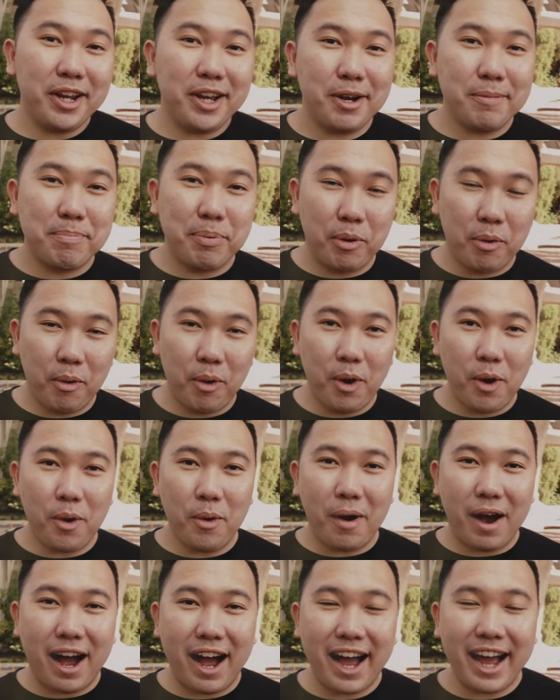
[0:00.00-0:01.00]
for behind the
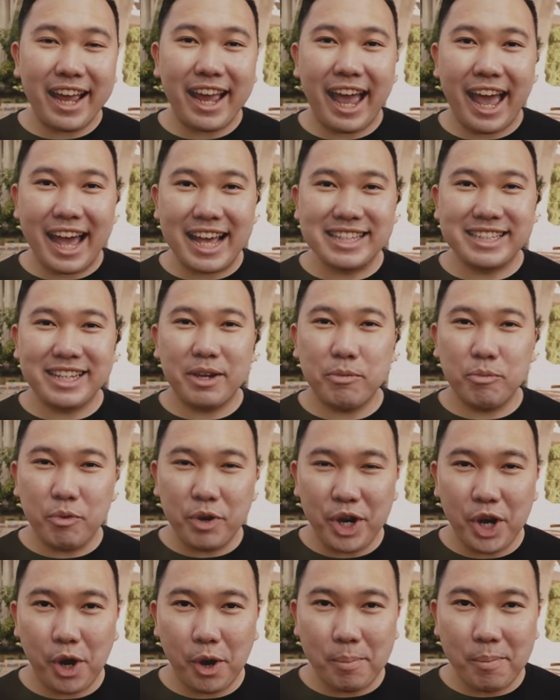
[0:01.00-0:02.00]
scenes. And if you'll
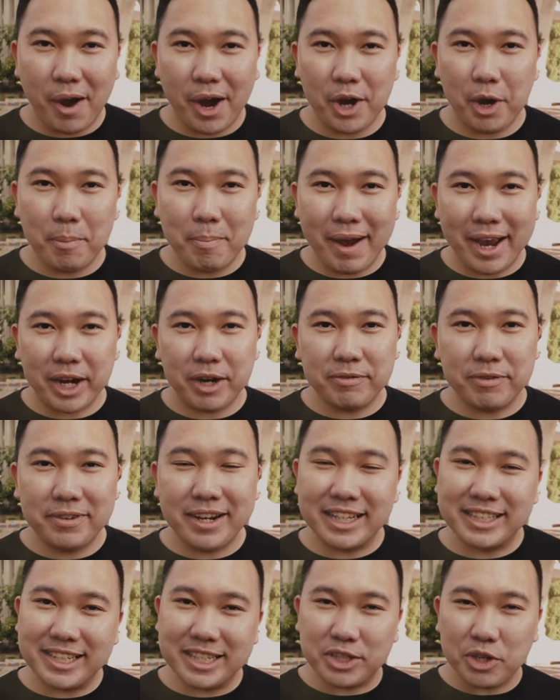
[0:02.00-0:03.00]
remember, we
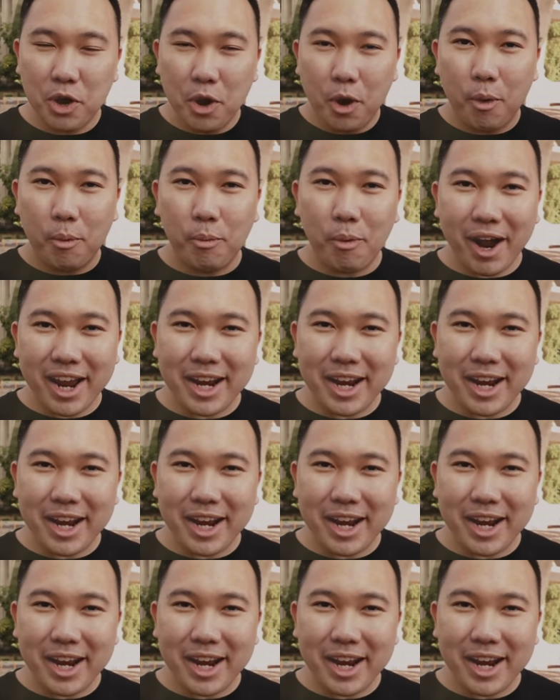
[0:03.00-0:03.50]
love using the